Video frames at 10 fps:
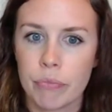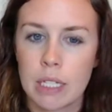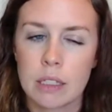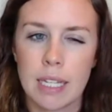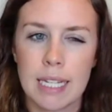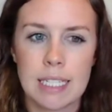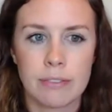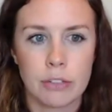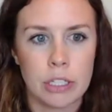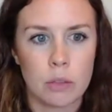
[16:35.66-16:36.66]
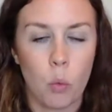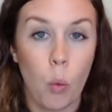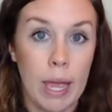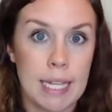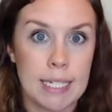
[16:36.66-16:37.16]
like different
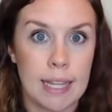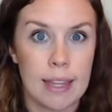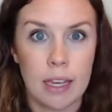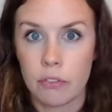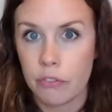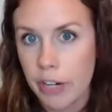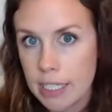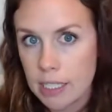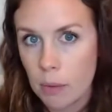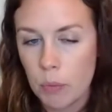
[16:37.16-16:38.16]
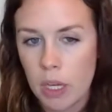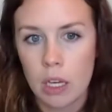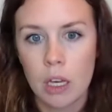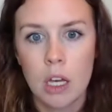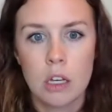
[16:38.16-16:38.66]
ways that they can phrase
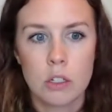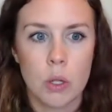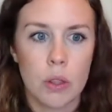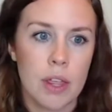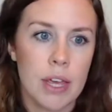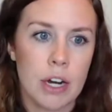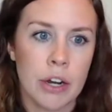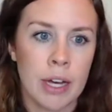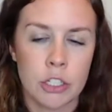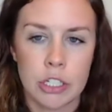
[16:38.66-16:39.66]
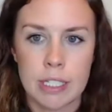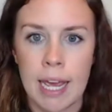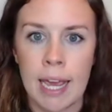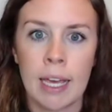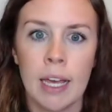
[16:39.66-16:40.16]
something, so that they're not just
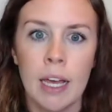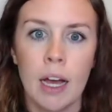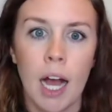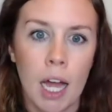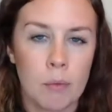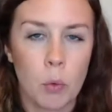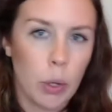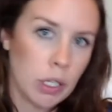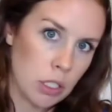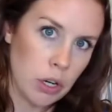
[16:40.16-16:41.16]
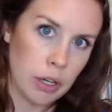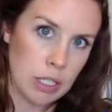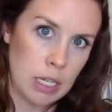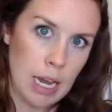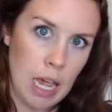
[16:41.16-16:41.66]
saying, I'm going to talk
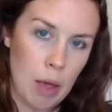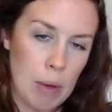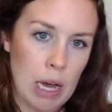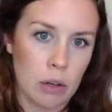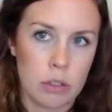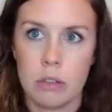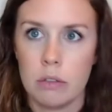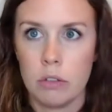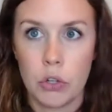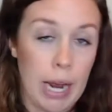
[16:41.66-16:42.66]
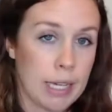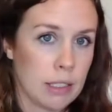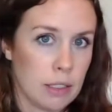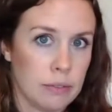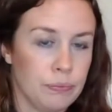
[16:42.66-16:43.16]
today about
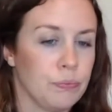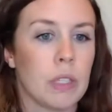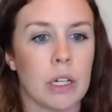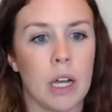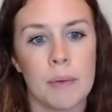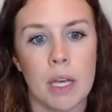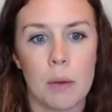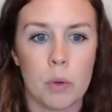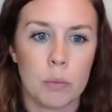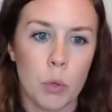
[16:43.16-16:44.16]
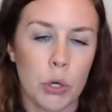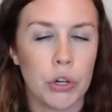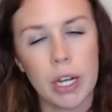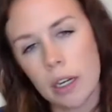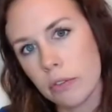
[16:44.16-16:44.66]
grass. They're coming up with more
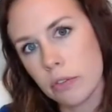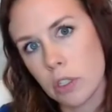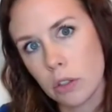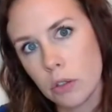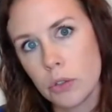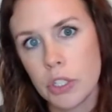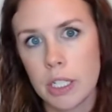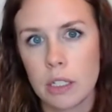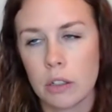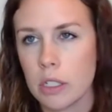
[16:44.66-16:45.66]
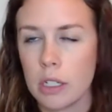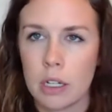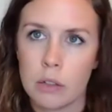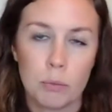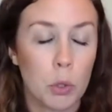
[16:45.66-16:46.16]
creative solutions or
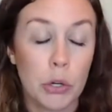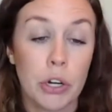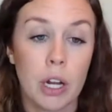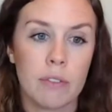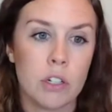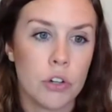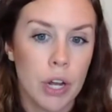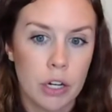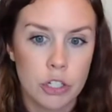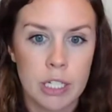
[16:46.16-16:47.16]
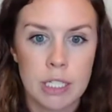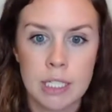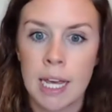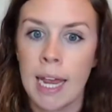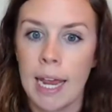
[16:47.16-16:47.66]
more creative introductions
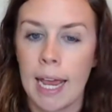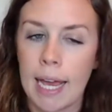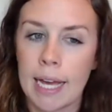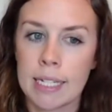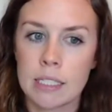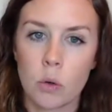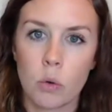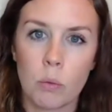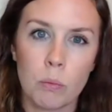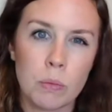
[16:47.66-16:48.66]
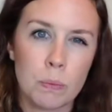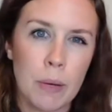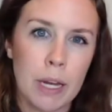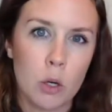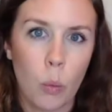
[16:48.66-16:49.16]
and
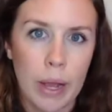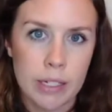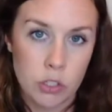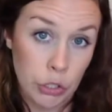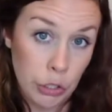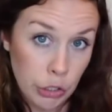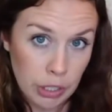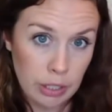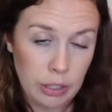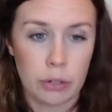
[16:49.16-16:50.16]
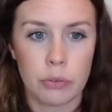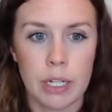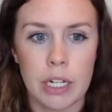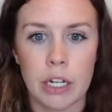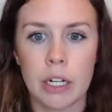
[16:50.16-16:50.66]
better ways to hook their
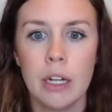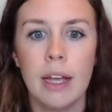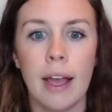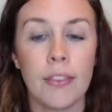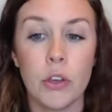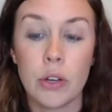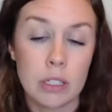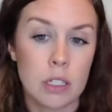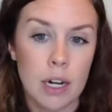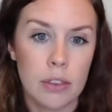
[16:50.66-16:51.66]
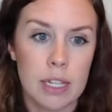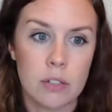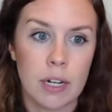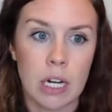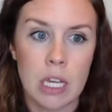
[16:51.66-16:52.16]
reader. And you can start this
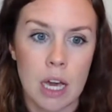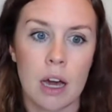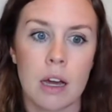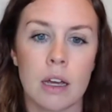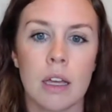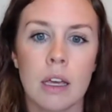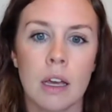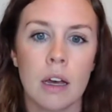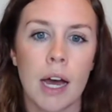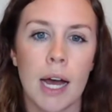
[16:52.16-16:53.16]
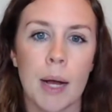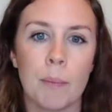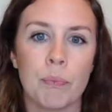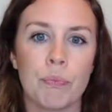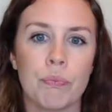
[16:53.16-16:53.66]
very young.
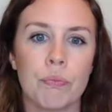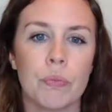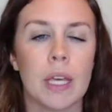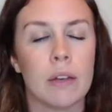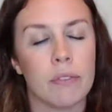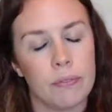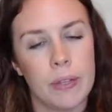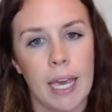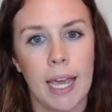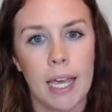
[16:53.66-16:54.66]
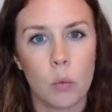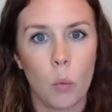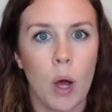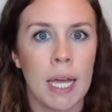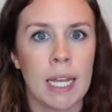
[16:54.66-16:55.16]
In
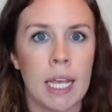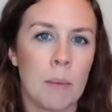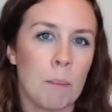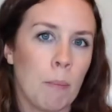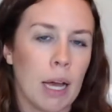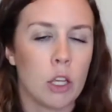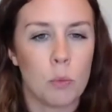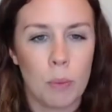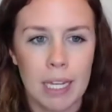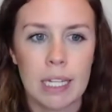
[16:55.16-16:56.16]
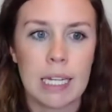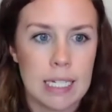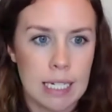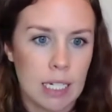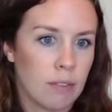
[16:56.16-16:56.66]
KN1, you might need
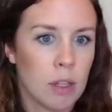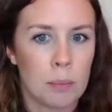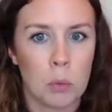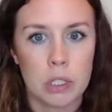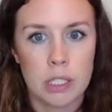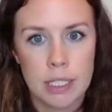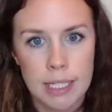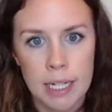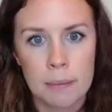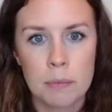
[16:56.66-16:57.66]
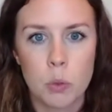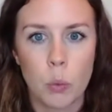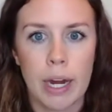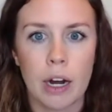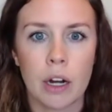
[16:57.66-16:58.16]
to give them more stems,
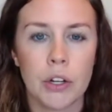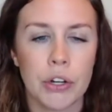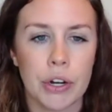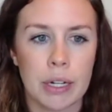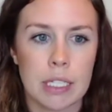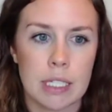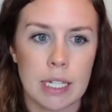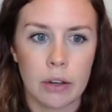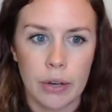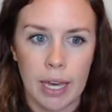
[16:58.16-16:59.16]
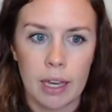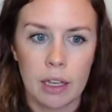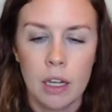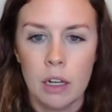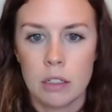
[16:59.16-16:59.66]
where you're going to say, okay,
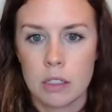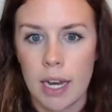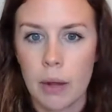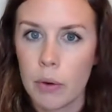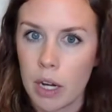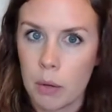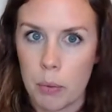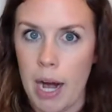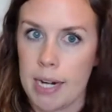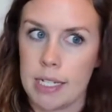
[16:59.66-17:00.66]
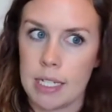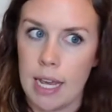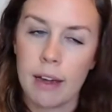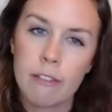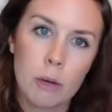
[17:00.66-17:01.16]
today we're going to practice
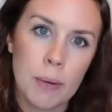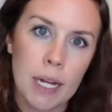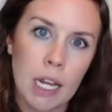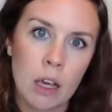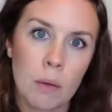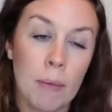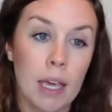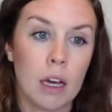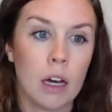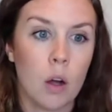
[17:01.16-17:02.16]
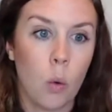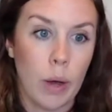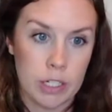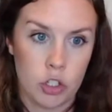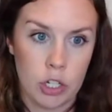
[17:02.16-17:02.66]
everybody make a
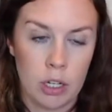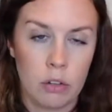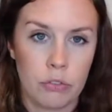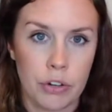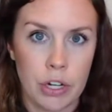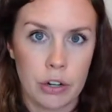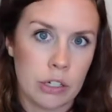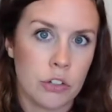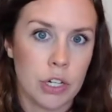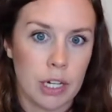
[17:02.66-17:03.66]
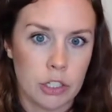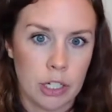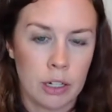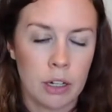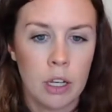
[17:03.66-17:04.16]
question for your
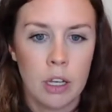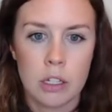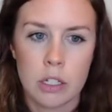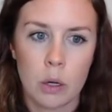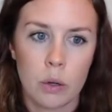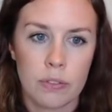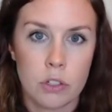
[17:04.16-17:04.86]
introduction. So if the